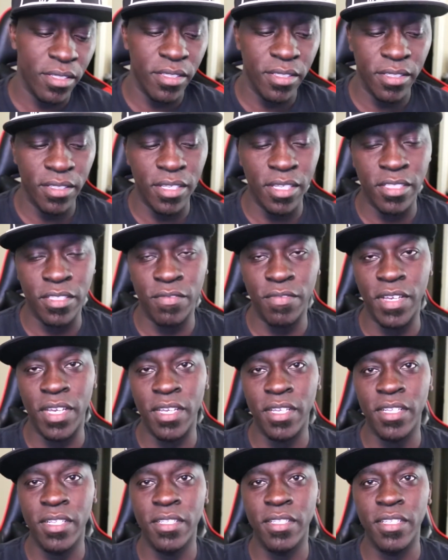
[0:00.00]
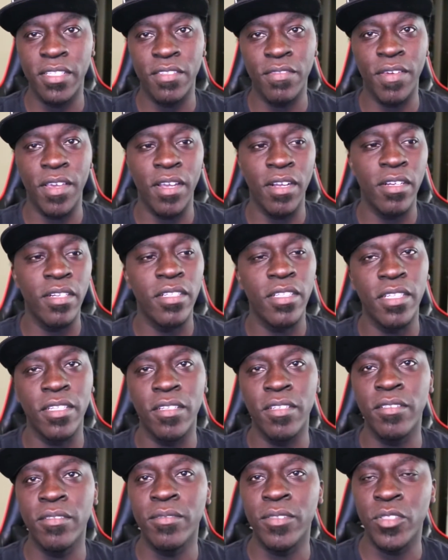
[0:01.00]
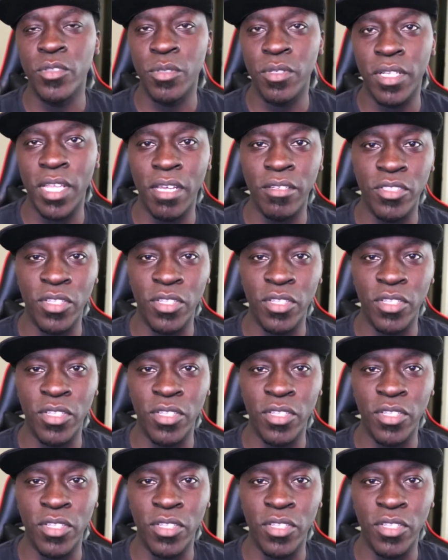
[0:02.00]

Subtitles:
That's fine. That's fair. You know, you are allowed to